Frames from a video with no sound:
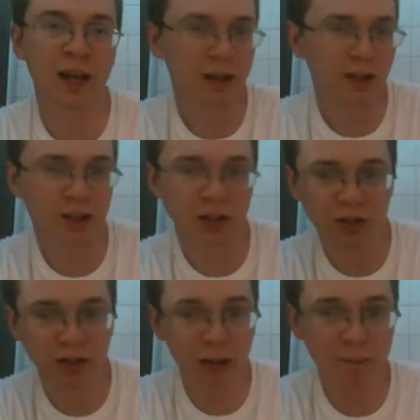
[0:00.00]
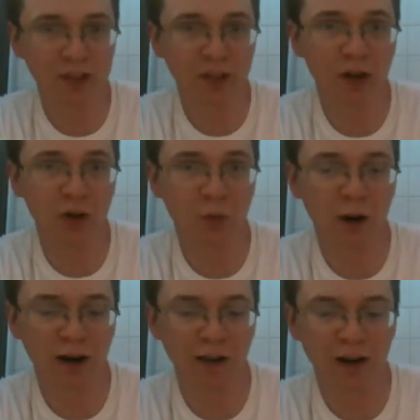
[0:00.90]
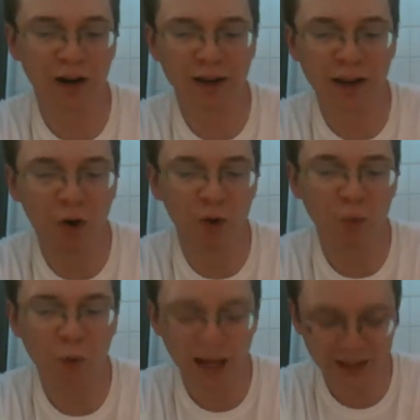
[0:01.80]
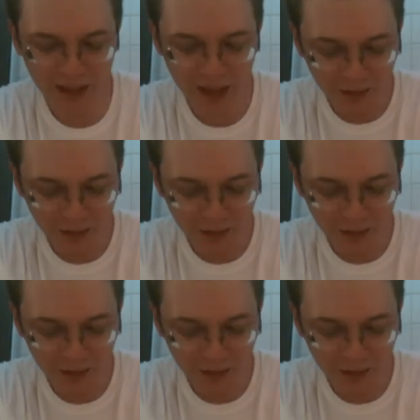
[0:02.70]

there's this episode where they're in the Old West.